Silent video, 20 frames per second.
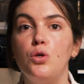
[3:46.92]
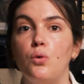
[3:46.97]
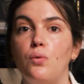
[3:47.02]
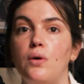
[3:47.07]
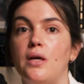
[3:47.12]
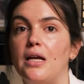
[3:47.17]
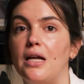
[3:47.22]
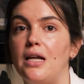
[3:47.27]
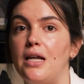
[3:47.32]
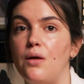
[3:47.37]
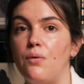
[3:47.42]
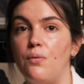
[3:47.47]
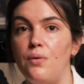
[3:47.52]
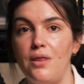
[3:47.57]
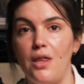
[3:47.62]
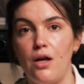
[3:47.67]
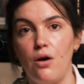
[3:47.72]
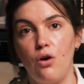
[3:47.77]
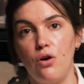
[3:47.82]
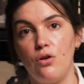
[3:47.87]
quickly with
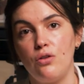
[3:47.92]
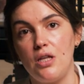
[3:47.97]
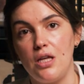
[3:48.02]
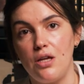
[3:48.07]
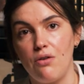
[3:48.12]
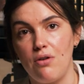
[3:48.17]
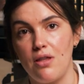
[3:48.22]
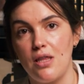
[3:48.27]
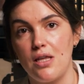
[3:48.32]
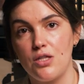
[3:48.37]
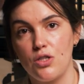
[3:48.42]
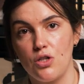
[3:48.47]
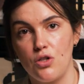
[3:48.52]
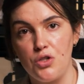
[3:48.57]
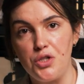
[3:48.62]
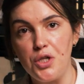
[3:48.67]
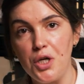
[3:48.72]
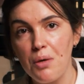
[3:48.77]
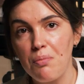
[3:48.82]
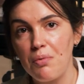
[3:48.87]
the hot ingredients on
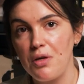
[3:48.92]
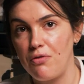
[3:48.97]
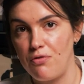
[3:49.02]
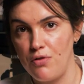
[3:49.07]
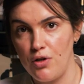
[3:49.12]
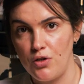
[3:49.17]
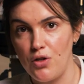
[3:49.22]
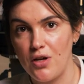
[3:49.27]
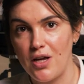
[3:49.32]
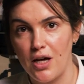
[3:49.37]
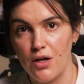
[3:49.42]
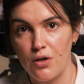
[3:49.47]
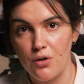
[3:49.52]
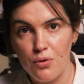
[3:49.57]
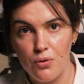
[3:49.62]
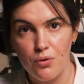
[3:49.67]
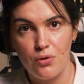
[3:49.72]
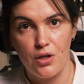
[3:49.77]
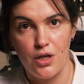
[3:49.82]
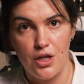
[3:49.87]
top, if not you can
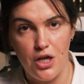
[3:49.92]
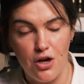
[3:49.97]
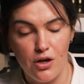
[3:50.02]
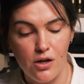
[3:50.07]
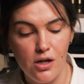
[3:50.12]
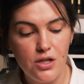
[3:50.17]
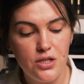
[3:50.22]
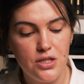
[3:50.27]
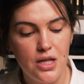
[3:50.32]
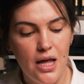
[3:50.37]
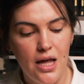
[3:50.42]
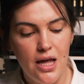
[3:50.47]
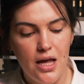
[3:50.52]
cook the yolks.